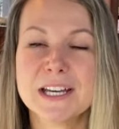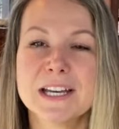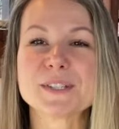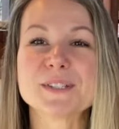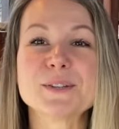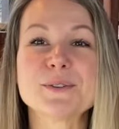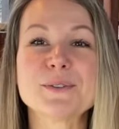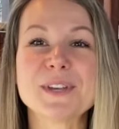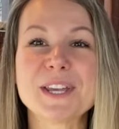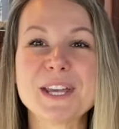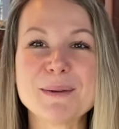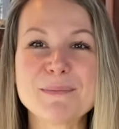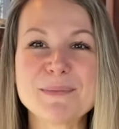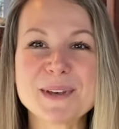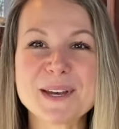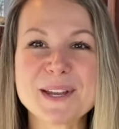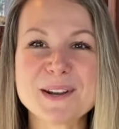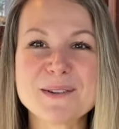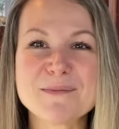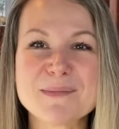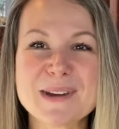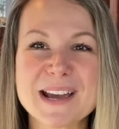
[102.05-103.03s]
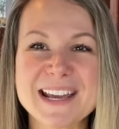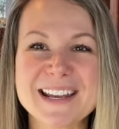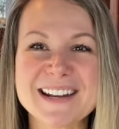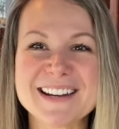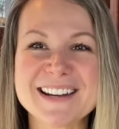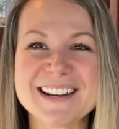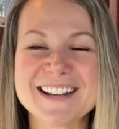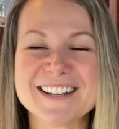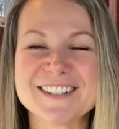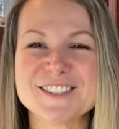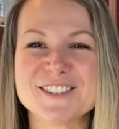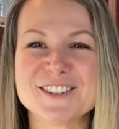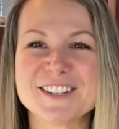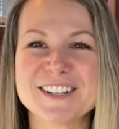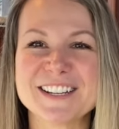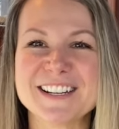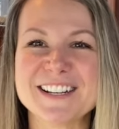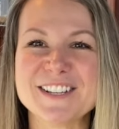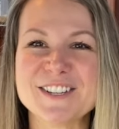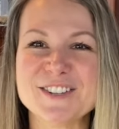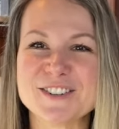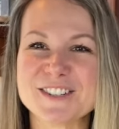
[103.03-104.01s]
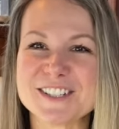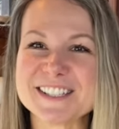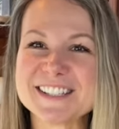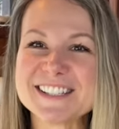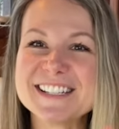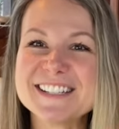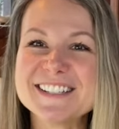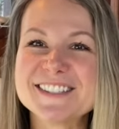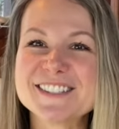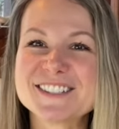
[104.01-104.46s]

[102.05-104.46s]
So keep that in mind as you're getting your seed